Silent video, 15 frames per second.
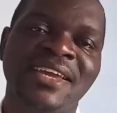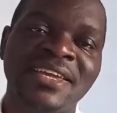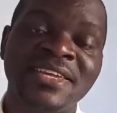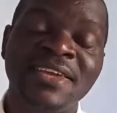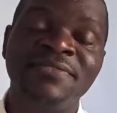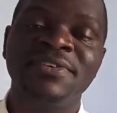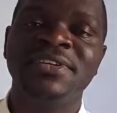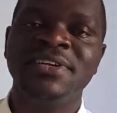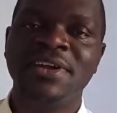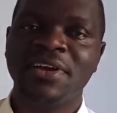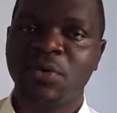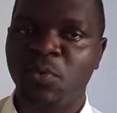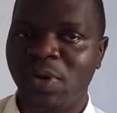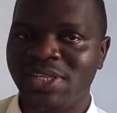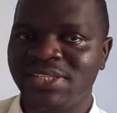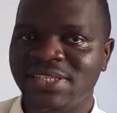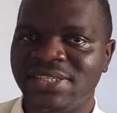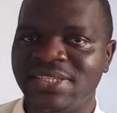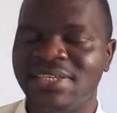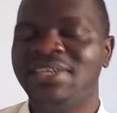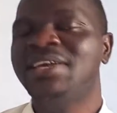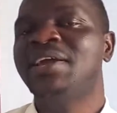given
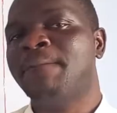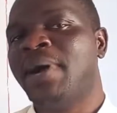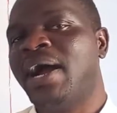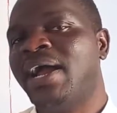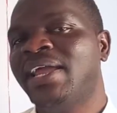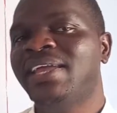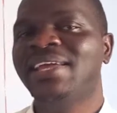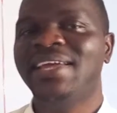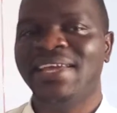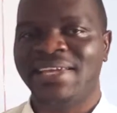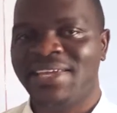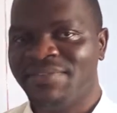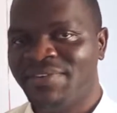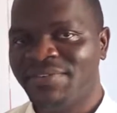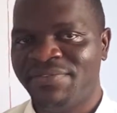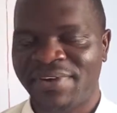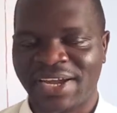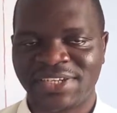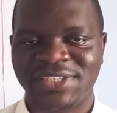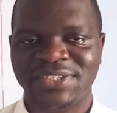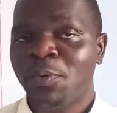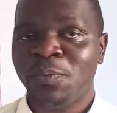quantity by a given
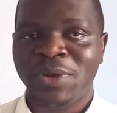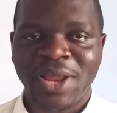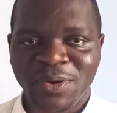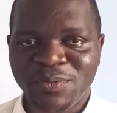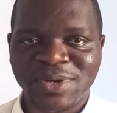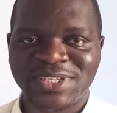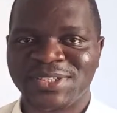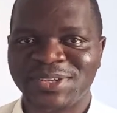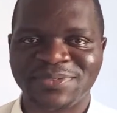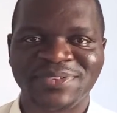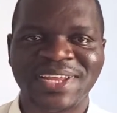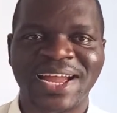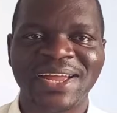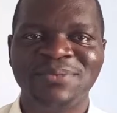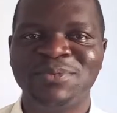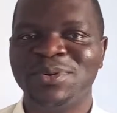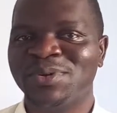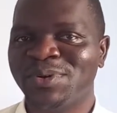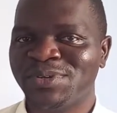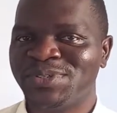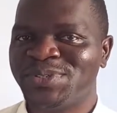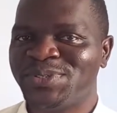fraction. Without waste of time, we'll
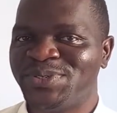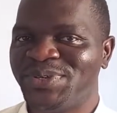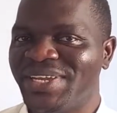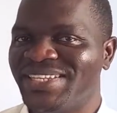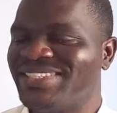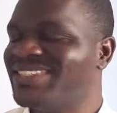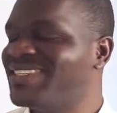go straight